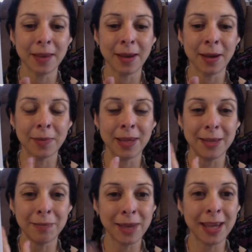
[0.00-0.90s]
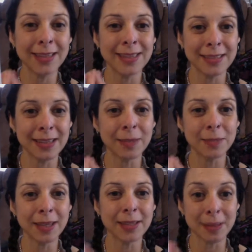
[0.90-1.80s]
it may seem
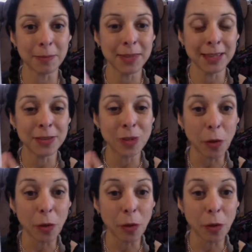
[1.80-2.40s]
like something is